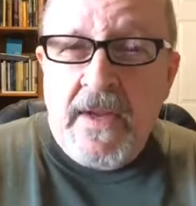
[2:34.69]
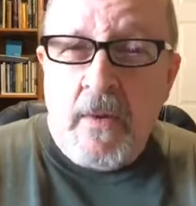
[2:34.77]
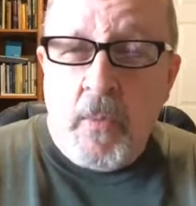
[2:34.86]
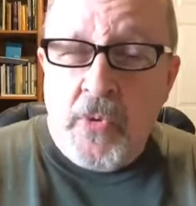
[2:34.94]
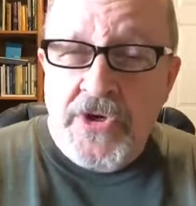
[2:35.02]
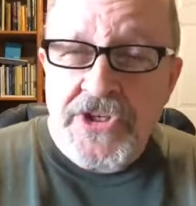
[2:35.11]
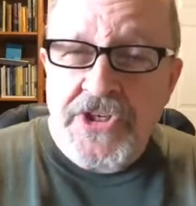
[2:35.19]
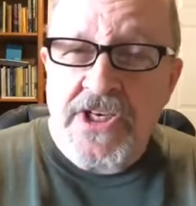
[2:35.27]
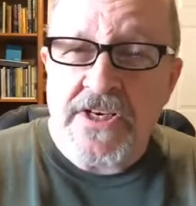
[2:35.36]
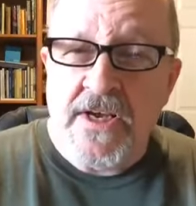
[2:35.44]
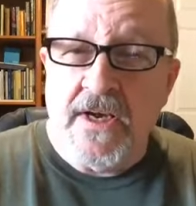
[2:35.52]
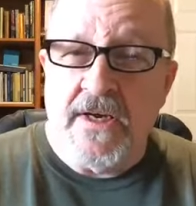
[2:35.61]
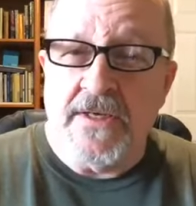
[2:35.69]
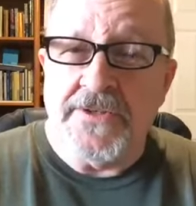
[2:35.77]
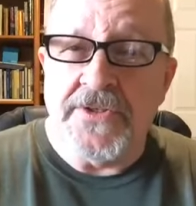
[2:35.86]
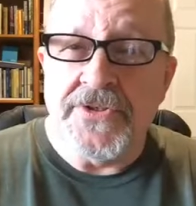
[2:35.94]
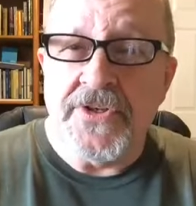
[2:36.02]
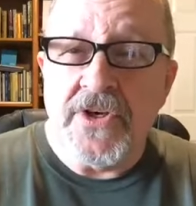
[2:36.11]
And what she does
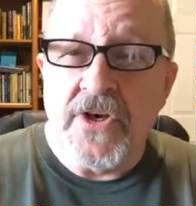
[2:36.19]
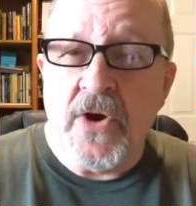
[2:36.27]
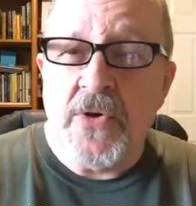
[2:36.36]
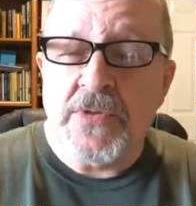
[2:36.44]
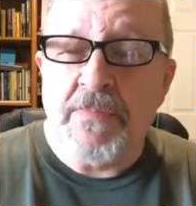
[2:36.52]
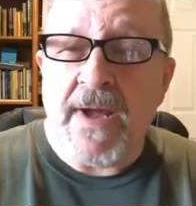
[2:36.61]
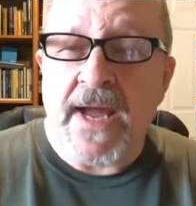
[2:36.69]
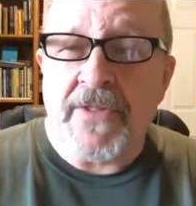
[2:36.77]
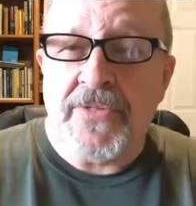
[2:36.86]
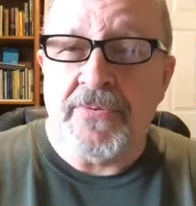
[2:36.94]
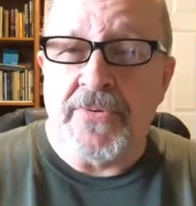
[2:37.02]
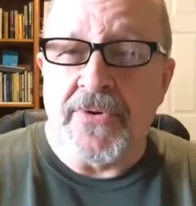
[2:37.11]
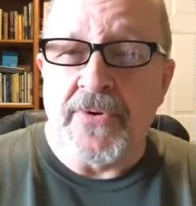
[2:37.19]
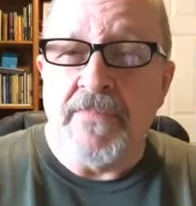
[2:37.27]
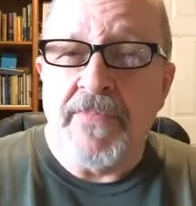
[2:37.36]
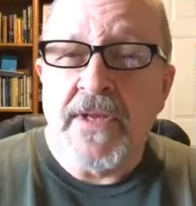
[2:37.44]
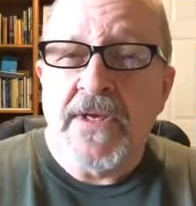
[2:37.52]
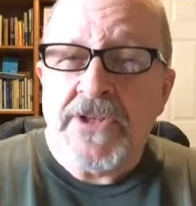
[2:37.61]
is she goes back
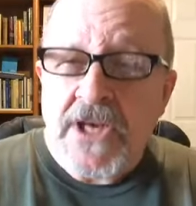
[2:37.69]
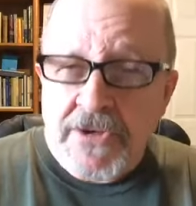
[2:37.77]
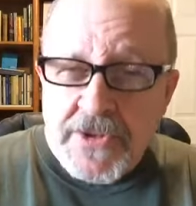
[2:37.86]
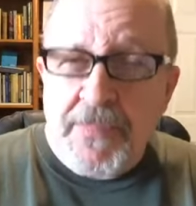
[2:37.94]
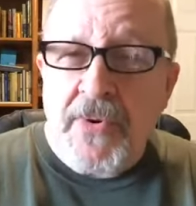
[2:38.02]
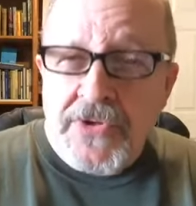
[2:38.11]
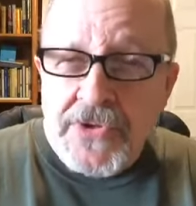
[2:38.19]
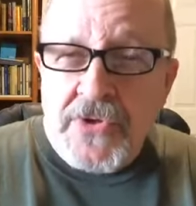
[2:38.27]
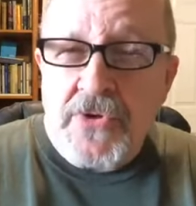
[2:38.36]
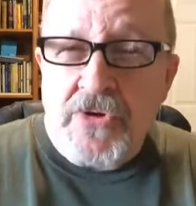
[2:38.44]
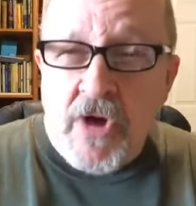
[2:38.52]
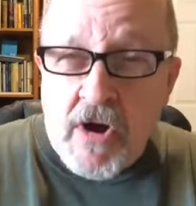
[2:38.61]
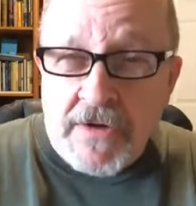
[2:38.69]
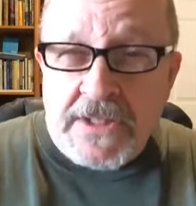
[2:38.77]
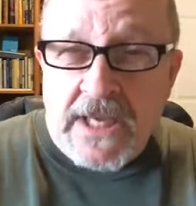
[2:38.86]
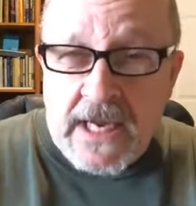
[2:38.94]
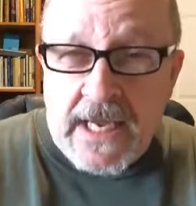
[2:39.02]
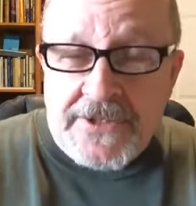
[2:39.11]
through, here's a person who taught
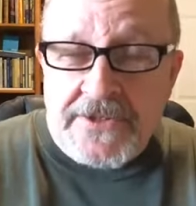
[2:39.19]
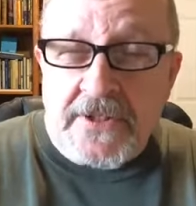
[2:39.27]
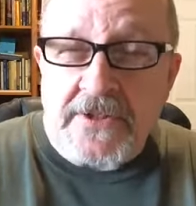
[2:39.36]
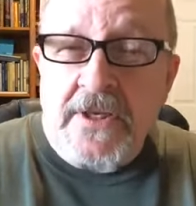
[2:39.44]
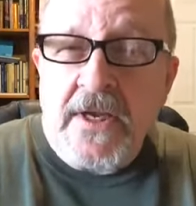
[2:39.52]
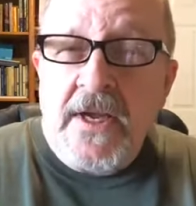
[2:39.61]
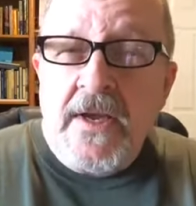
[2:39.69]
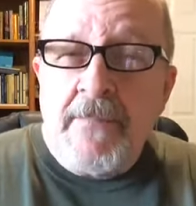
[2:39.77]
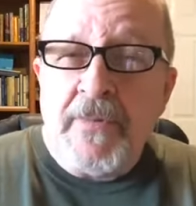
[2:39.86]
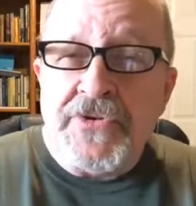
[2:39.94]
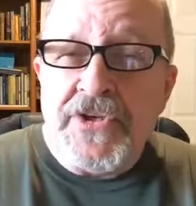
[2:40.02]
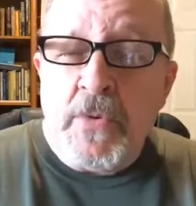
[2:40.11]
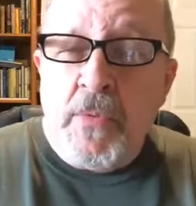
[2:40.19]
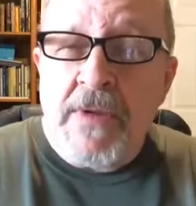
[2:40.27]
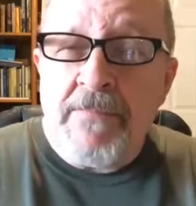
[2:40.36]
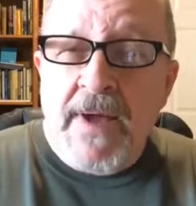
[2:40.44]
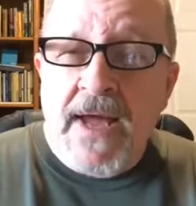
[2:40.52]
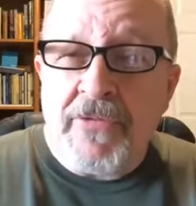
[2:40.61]
the classics, but she
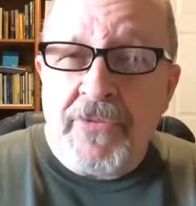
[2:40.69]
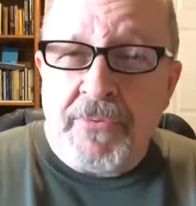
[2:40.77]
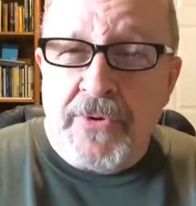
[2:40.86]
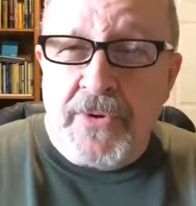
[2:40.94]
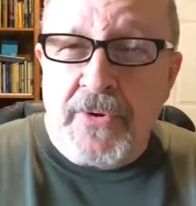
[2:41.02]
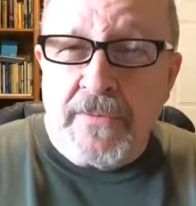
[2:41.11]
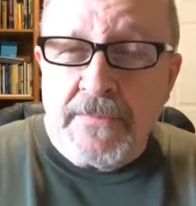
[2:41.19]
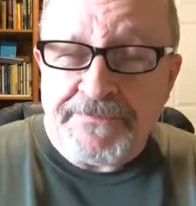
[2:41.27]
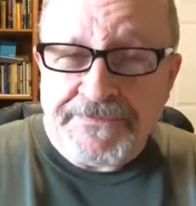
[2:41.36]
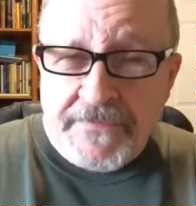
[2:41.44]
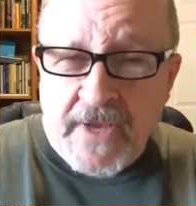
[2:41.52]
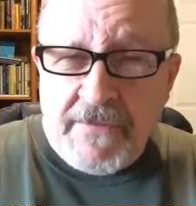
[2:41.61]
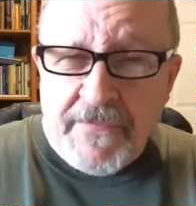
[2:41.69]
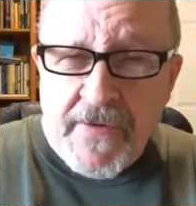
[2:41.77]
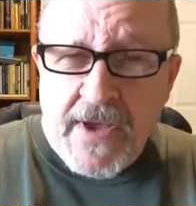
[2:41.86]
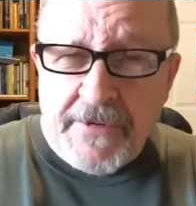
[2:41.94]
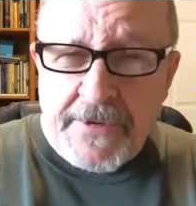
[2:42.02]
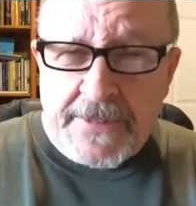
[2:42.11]
went back through and
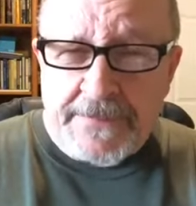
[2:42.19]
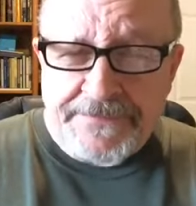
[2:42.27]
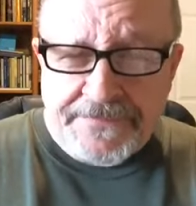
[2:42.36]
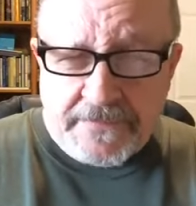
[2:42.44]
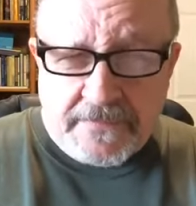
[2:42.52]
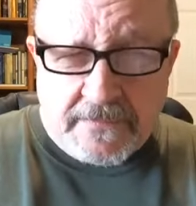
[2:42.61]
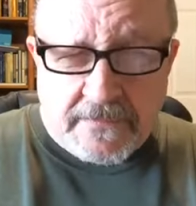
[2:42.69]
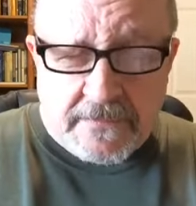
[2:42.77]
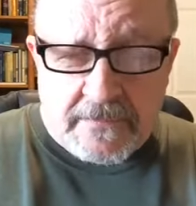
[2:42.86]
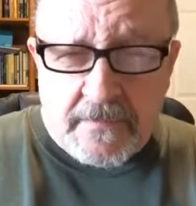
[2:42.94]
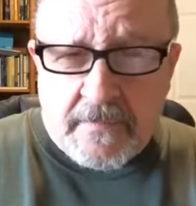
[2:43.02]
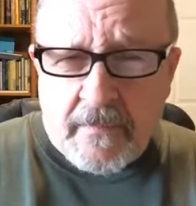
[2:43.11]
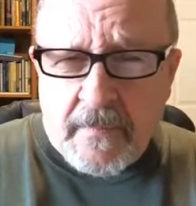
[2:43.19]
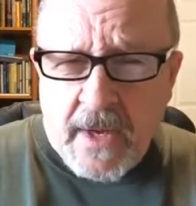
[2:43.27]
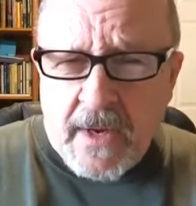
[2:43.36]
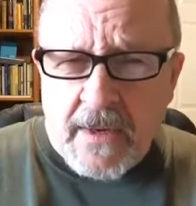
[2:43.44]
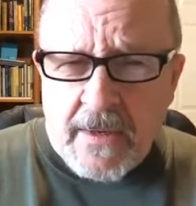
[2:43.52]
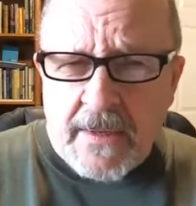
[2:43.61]
found
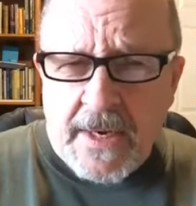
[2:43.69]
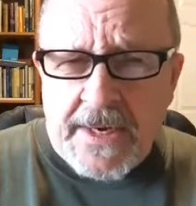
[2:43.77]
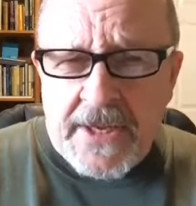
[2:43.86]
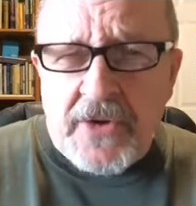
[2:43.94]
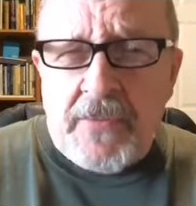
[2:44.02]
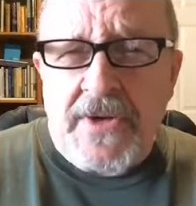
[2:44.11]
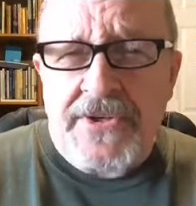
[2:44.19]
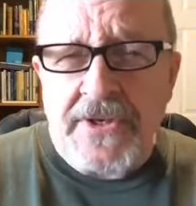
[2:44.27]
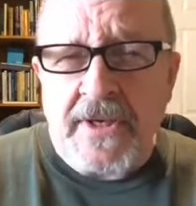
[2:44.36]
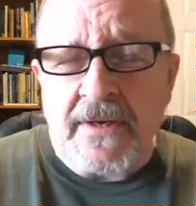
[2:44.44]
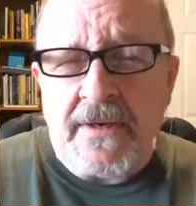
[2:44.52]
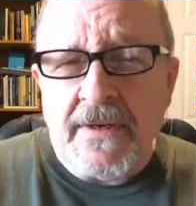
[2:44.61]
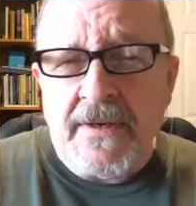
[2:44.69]
an interesting